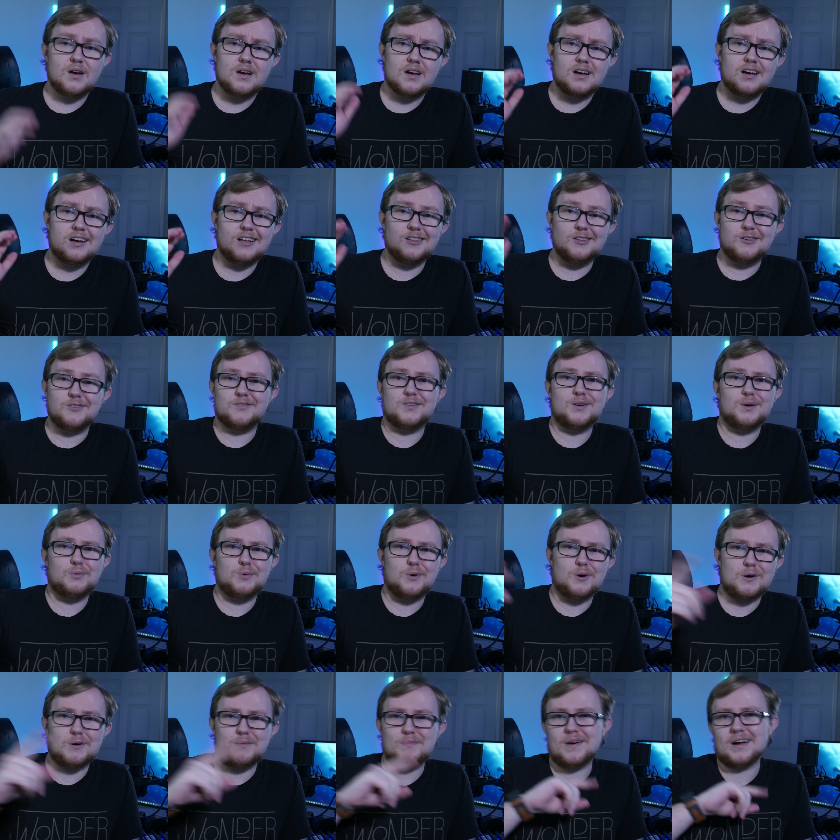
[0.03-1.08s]
Hello there,
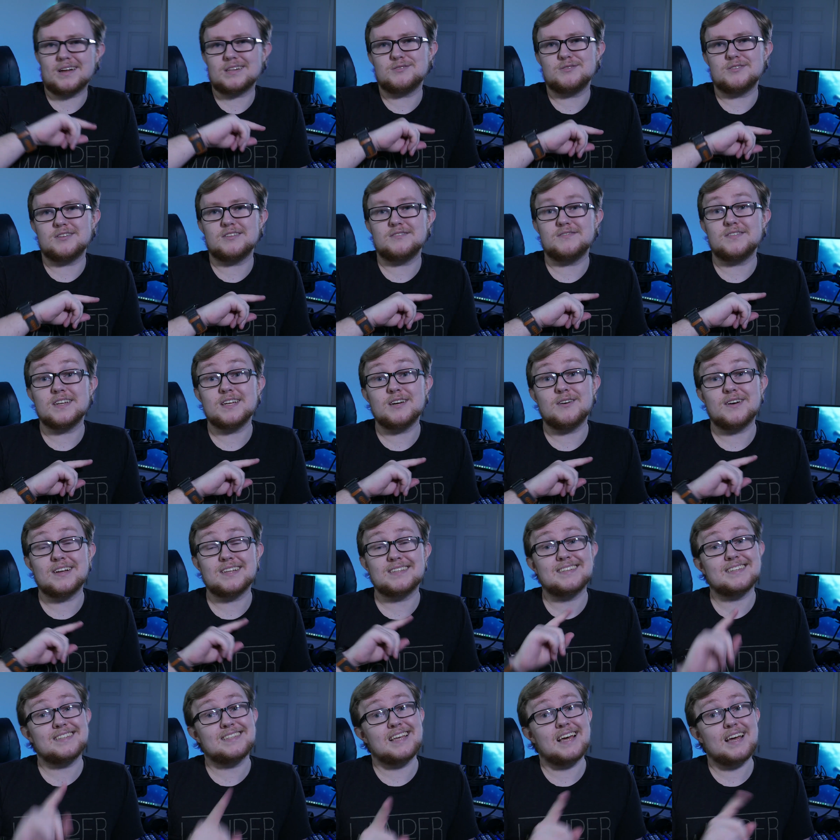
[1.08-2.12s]
welcome back to another video,
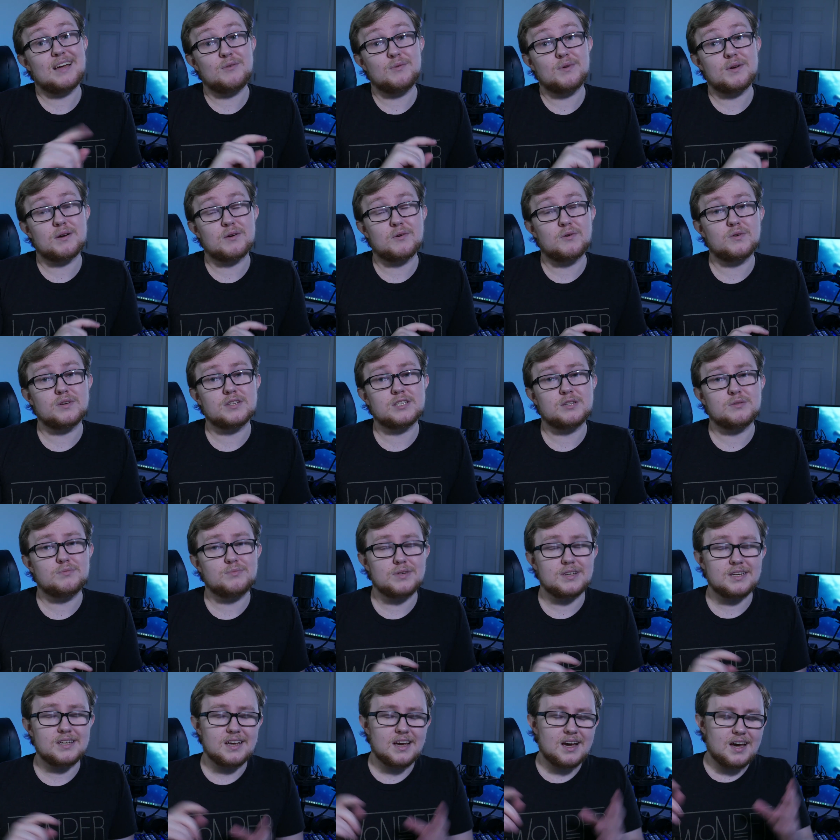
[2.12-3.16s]
and today we are going to
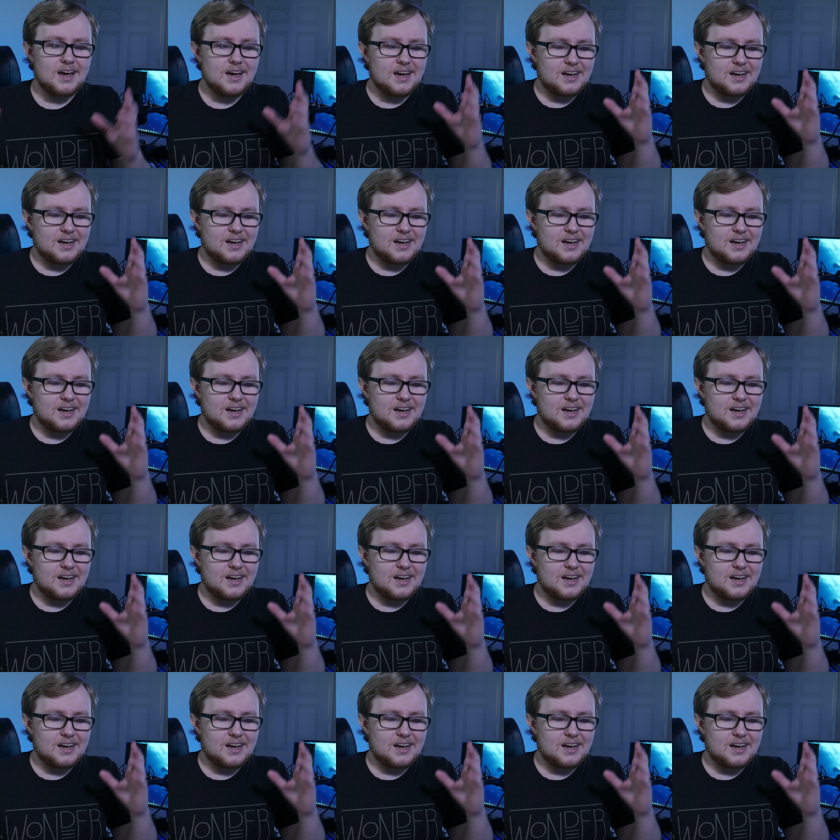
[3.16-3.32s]
be